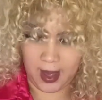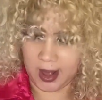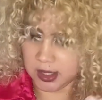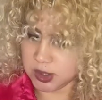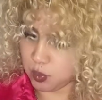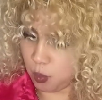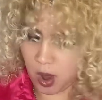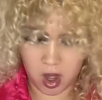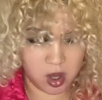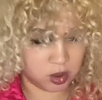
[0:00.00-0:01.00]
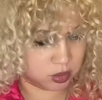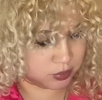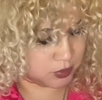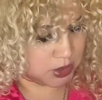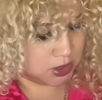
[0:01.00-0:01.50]
as well.
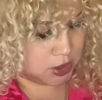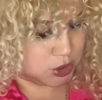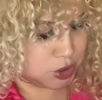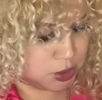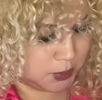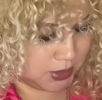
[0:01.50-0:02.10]
Just